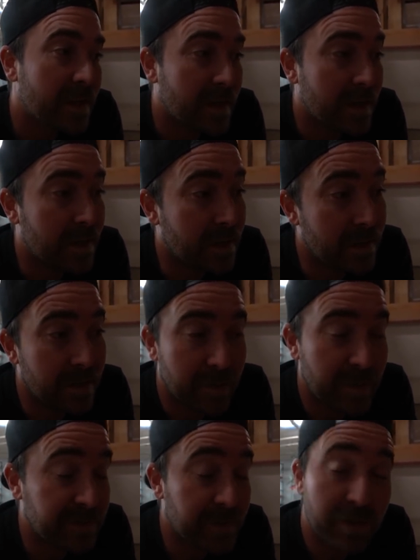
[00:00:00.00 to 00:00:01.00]
uh,
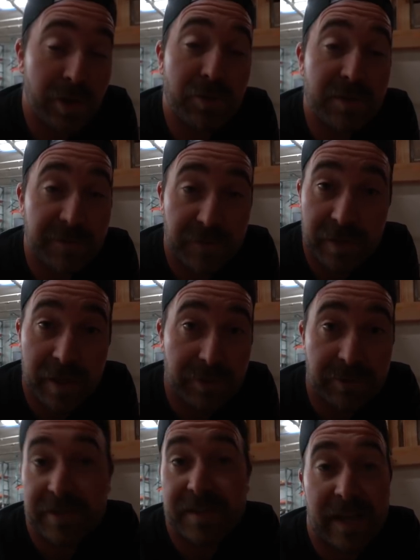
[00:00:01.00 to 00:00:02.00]
I'm off to Lowe's for the
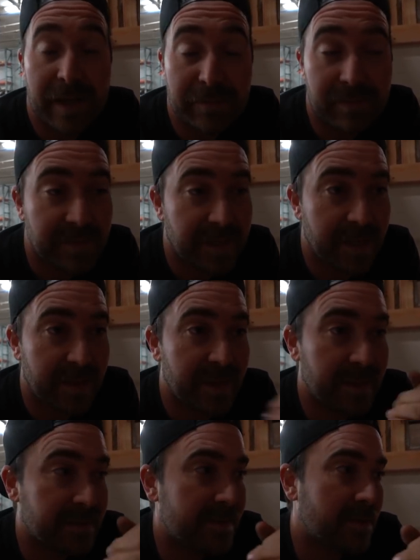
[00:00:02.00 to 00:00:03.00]
hundredth time kind of
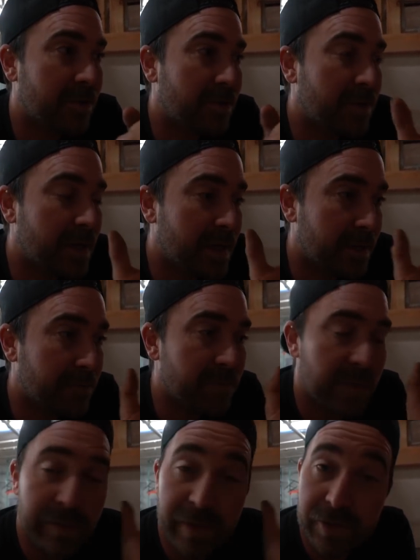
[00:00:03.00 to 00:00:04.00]
thing. So um,
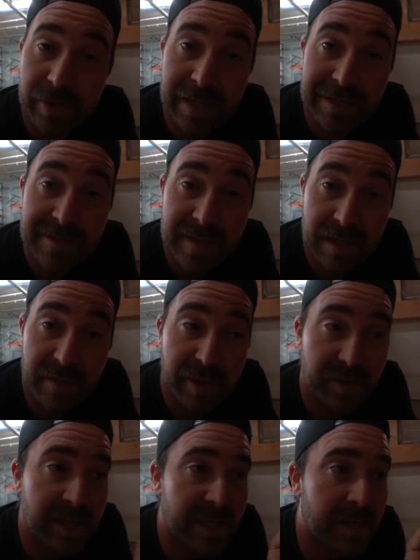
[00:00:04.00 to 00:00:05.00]
let me know what you guys think
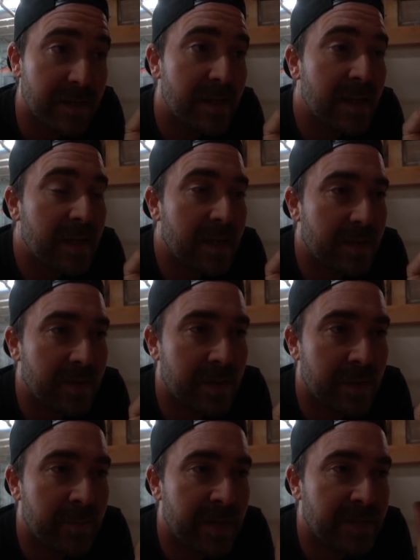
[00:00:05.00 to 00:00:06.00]
about that. I
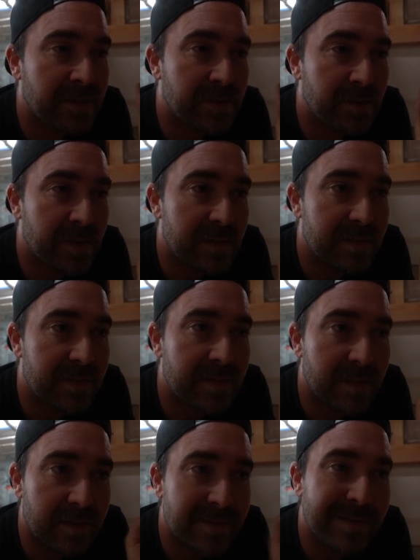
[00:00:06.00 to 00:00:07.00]
think I might do
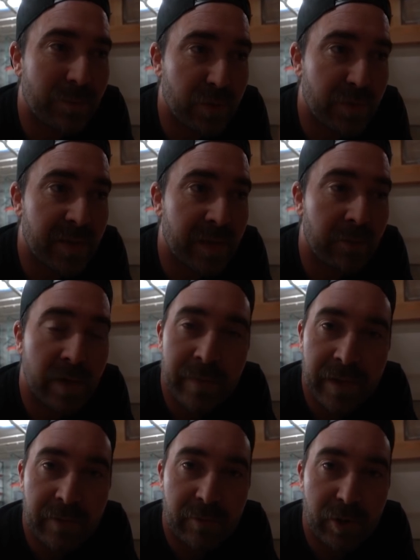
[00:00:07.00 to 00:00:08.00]
this a similar thing when
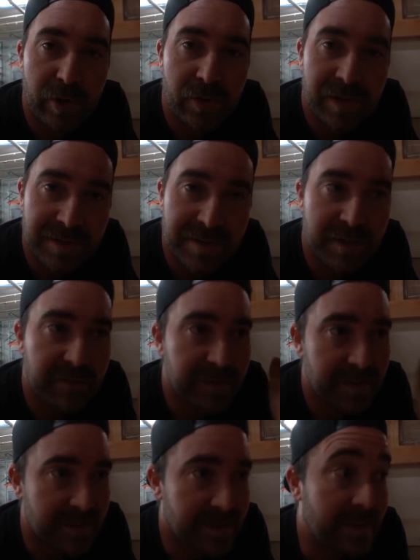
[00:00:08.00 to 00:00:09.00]
I'm on the road instead of a